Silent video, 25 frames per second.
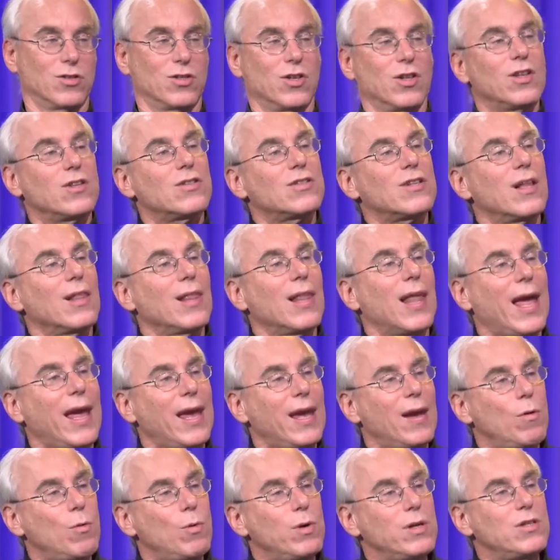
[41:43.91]
So there's a
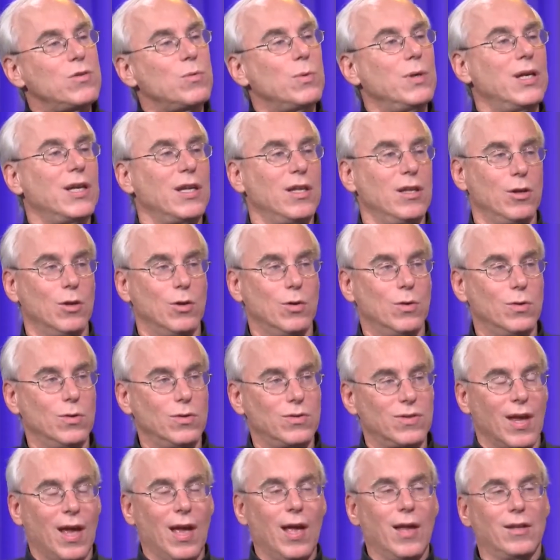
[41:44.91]
language we can
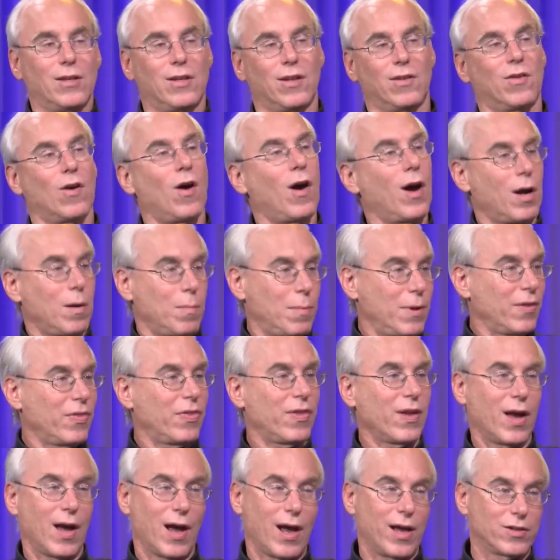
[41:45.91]
use to talk about
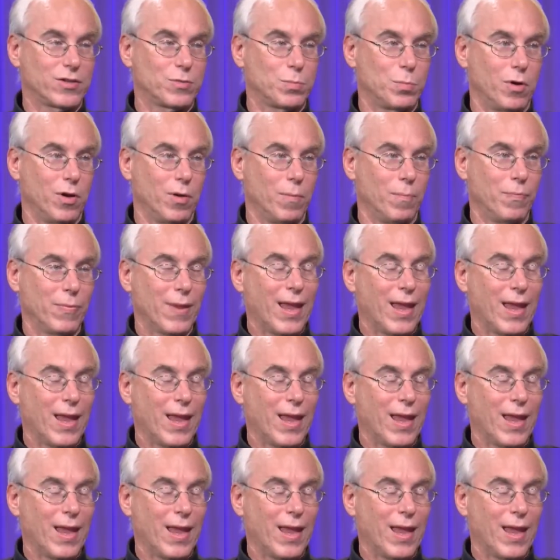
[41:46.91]
the gospel.